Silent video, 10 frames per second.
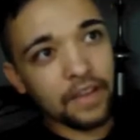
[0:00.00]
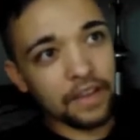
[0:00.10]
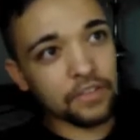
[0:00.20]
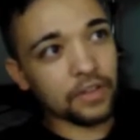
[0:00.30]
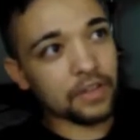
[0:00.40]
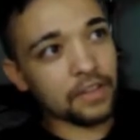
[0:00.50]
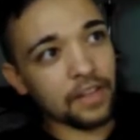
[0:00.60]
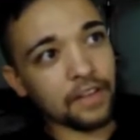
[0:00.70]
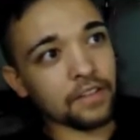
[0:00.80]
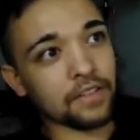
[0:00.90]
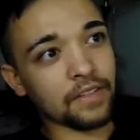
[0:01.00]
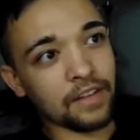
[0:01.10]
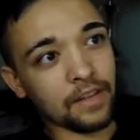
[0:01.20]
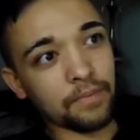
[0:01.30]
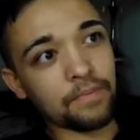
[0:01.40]
As you can see,
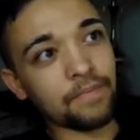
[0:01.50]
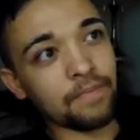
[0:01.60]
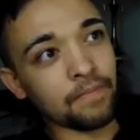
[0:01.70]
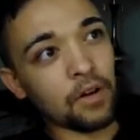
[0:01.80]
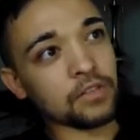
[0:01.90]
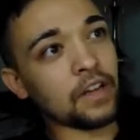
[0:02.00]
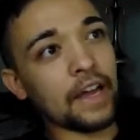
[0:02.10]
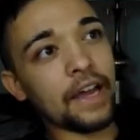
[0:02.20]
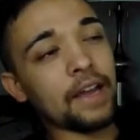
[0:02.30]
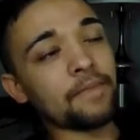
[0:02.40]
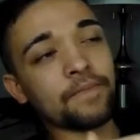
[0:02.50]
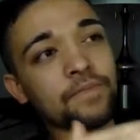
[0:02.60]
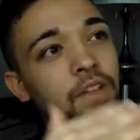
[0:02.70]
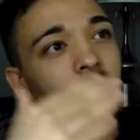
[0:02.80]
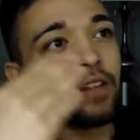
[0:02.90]
it's a multi,
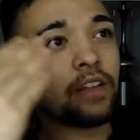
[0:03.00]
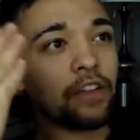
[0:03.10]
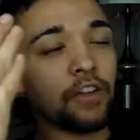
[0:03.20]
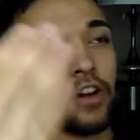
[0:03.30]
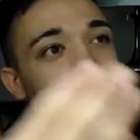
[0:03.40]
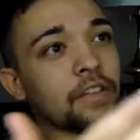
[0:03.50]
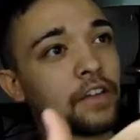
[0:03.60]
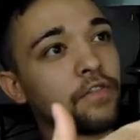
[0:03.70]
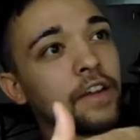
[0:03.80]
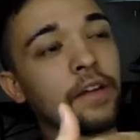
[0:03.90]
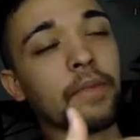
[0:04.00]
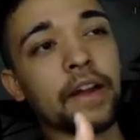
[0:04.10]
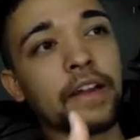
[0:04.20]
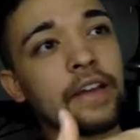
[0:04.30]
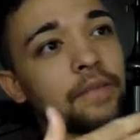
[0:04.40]
six-figure
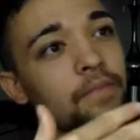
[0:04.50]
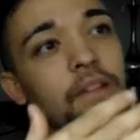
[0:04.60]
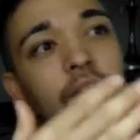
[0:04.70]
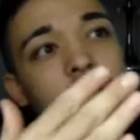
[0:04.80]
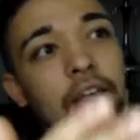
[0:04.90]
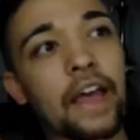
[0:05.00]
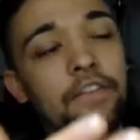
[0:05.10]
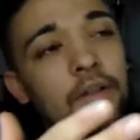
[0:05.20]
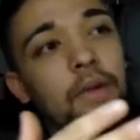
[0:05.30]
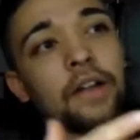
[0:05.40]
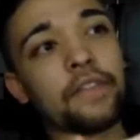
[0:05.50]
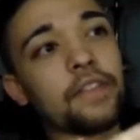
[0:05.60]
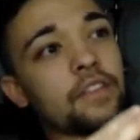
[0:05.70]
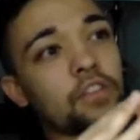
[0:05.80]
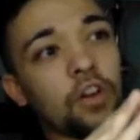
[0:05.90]
market every
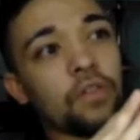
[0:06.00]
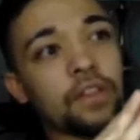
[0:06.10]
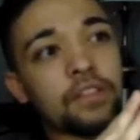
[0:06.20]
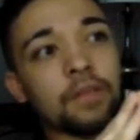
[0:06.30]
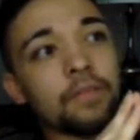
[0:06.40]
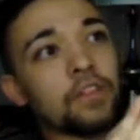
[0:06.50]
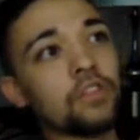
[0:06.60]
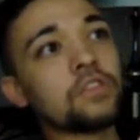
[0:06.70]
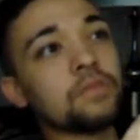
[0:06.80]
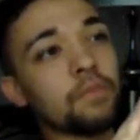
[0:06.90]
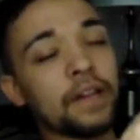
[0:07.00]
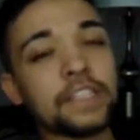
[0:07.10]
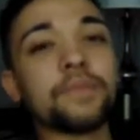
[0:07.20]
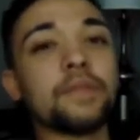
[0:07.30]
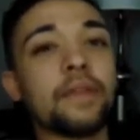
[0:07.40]
month. So there's some huge
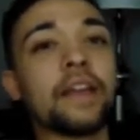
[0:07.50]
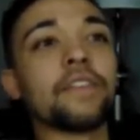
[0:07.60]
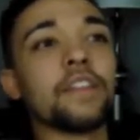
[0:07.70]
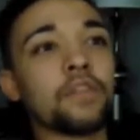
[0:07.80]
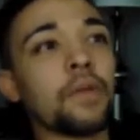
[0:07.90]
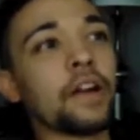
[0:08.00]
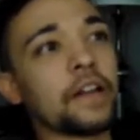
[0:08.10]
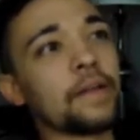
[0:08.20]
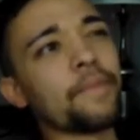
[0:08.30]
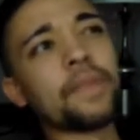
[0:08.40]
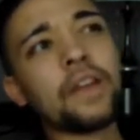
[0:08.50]
money to be made in this market.